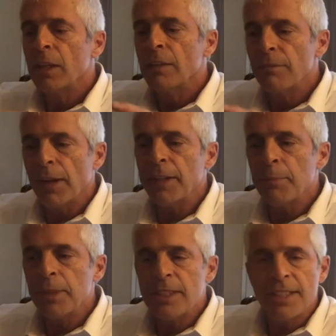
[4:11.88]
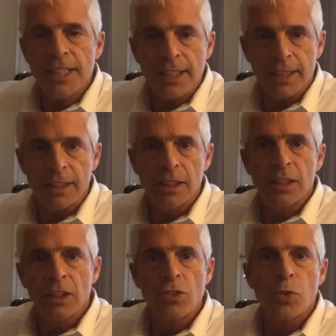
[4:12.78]
Vitamin D
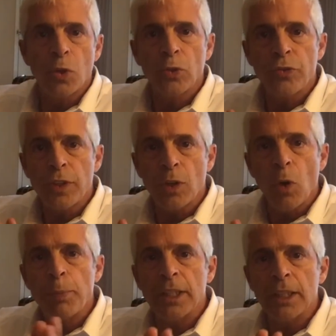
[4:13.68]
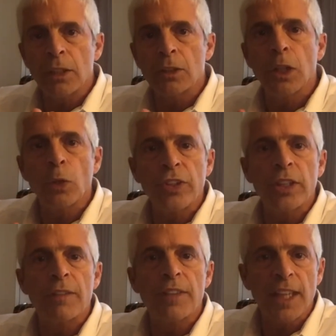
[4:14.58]
controls the opening and closing
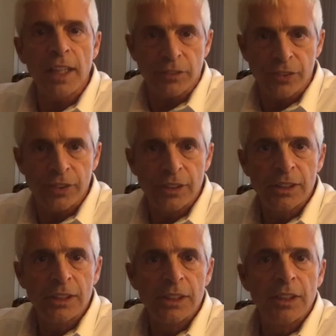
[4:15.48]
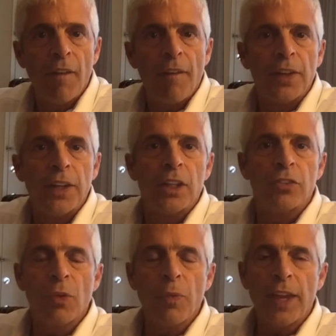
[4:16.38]
of the gates.
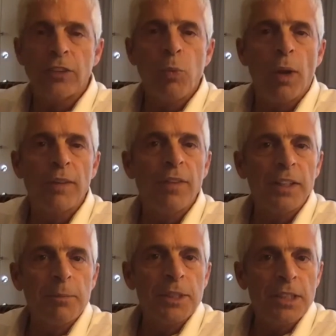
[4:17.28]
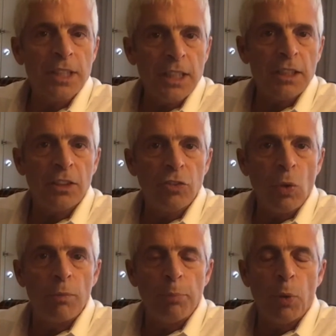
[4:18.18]
So that's why vitamin D is
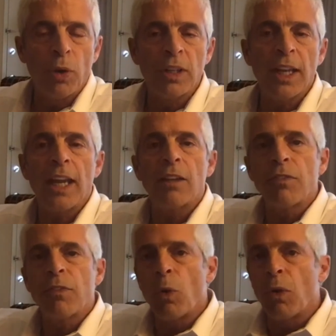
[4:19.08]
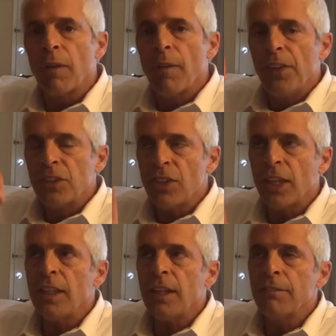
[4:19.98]
so important. And for
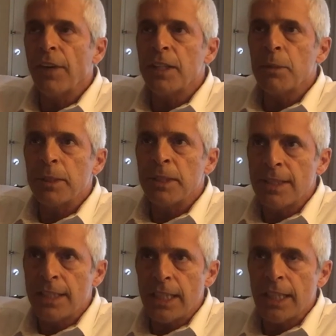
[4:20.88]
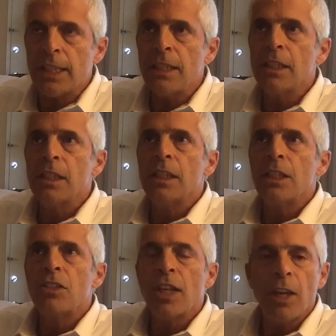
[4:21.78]
taking vitamin D
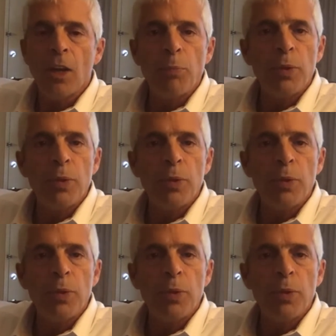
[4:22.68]
to help with